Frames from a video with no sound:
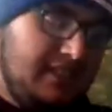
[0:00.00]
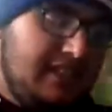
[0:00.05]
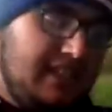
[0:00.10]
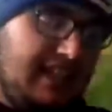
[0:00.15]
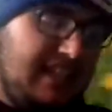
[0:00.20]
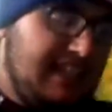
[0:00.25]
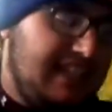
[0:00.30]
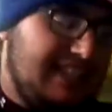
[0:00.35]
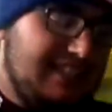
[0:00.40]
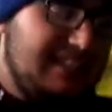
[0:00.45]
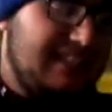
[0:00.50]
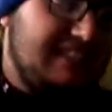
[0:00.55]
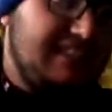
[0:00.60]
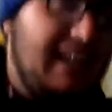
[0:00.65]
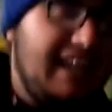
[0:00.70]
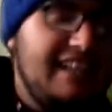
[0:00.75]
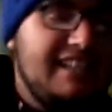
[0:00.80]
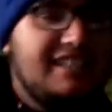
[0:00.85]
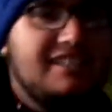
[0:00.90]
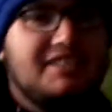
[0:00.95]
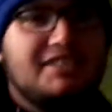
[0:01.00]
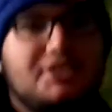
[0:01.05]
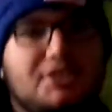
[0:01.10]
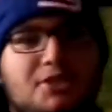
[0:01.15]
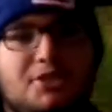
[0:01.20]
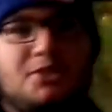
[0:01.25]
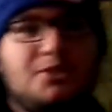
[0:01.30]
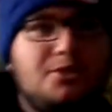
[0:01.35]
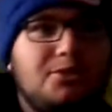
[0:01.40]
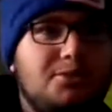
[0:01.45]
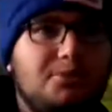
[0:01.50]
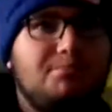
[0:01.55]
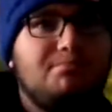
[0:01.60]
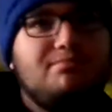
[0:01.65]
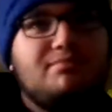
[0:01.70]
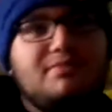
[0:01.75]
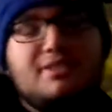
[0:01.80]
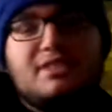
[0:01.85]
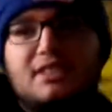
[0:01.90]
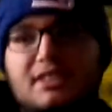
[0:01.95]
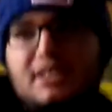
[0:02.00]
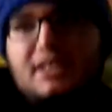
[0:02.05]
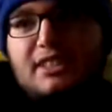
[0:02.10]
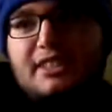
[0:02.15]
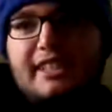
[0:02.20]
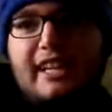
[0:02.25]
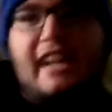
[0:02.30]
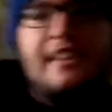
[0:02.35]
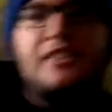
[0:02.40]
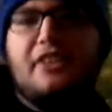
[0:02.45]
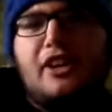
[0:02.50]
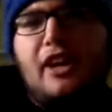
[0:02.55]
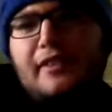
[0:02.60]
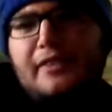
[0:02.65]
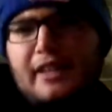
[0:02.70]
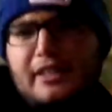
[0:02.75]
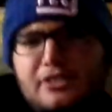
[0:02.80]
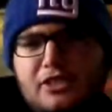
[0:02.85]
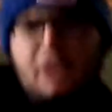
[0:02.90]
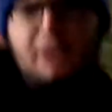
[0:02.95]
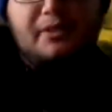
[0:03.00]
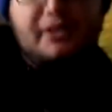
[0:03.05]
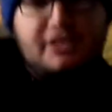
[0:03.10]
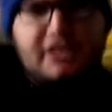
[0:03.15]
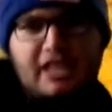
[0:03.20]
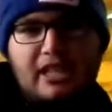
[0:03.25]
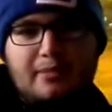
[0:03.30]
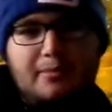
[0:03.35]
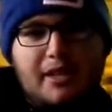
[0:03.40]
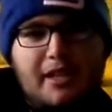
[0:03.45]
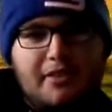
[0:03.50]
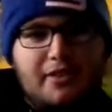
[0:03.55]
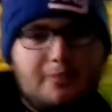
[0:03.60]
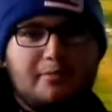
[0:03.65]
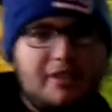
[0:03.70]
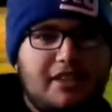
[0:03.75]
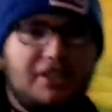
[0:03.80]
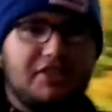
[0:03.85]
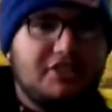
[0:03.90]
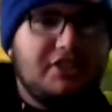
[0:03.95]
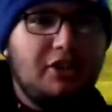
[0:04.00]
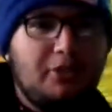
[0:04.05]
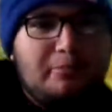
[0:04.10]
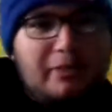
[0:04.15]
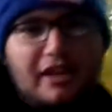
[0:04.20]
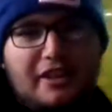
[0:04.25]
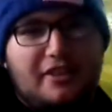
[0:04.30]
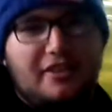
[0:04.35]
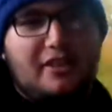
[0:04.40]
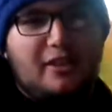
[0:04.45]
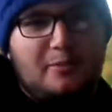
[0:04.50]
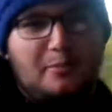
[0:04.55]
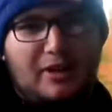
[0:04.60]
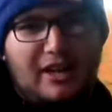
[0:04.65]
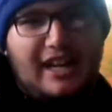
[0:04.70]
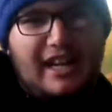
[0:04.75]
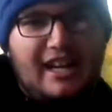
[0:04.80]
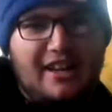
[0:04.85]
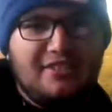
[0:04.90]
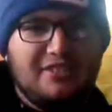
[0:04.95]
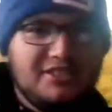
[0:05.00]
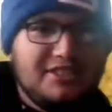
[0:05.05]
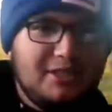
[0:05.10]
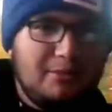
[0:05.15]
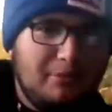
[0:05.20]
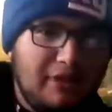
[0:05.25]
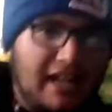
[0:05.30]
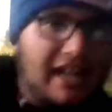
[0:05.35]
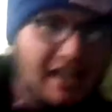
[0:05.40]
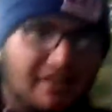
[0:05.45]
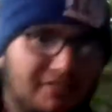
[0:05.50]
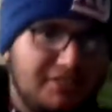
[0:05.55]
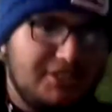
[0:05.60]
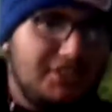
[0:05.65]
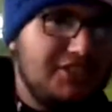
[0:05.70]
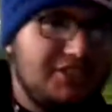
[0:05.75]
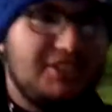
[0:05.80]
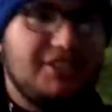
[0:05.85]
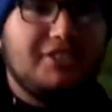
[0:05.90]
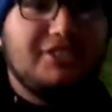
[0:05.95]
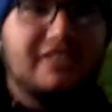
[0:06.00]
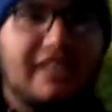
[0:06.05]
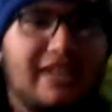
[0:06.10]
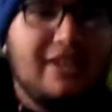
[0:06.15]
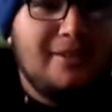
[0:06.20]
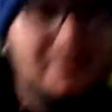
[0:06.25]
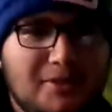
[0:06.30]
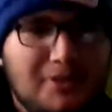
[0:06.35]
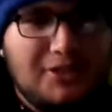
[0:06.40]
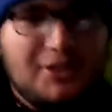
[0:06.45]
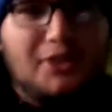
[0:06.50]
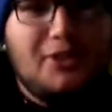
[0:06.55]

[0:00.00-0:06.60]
Against the Titans, who, yeah, they're not that good of a team either, but they're still better than the Browns. The Browns, you're still terrible. You